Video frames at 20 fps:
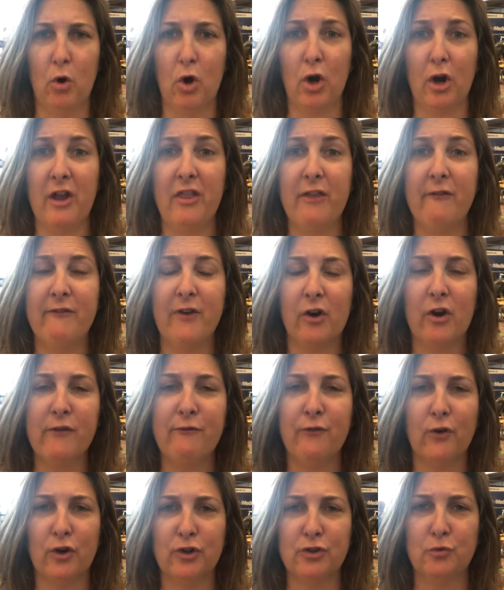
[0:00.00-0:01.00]
to work. And the very
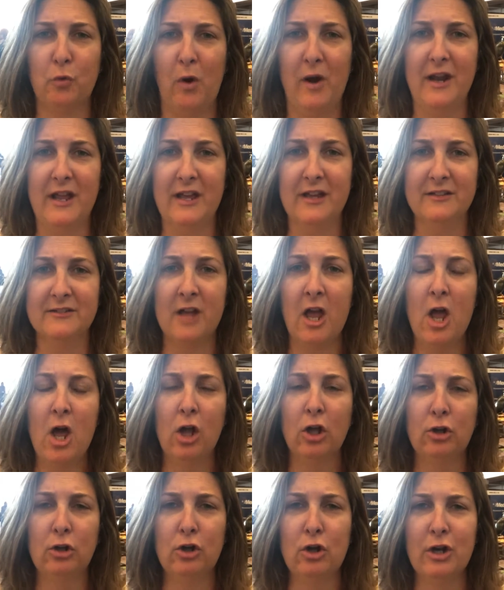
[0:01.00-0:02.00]
first one is
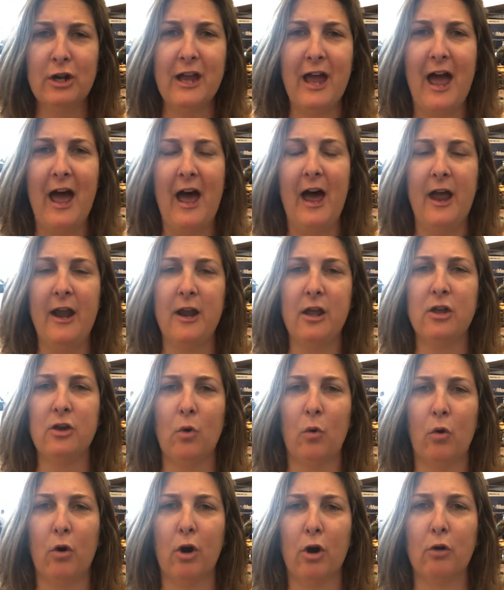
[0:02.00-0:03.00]
look at
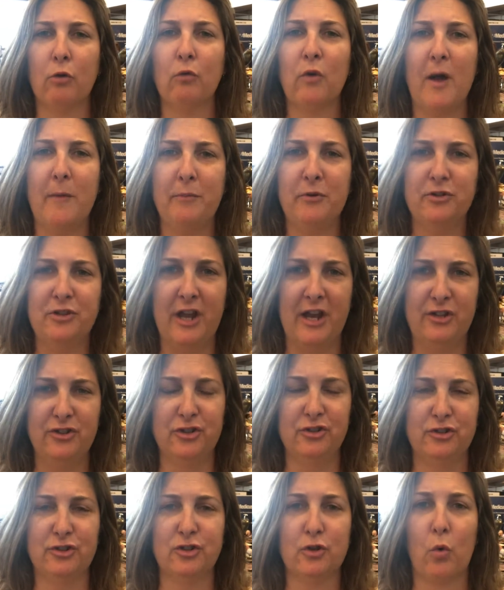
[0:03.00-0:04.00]
your
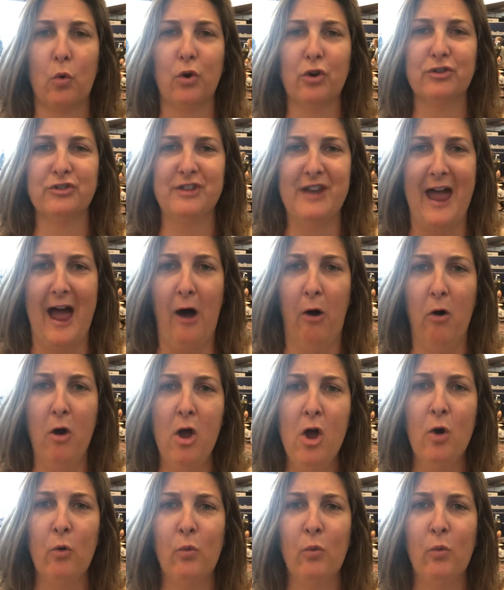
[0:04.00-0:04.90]
reputation scores now.